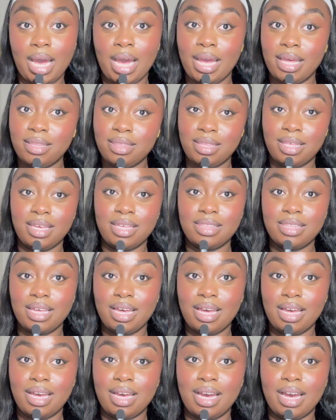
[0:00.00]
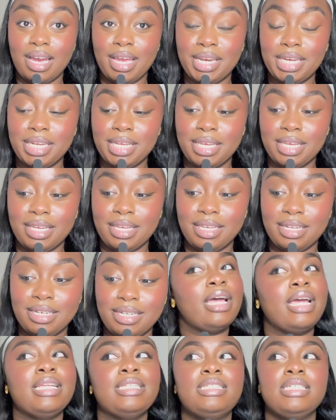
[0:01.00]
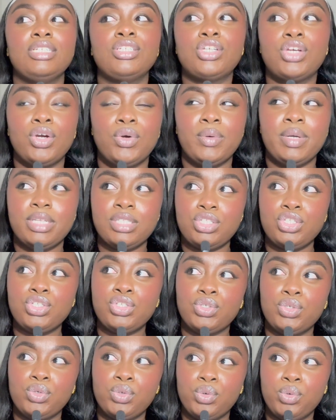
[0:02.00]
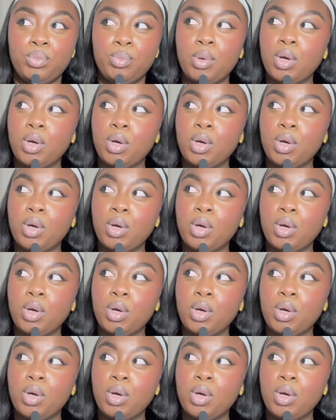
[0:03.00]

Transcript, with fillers: I think that I did I did go into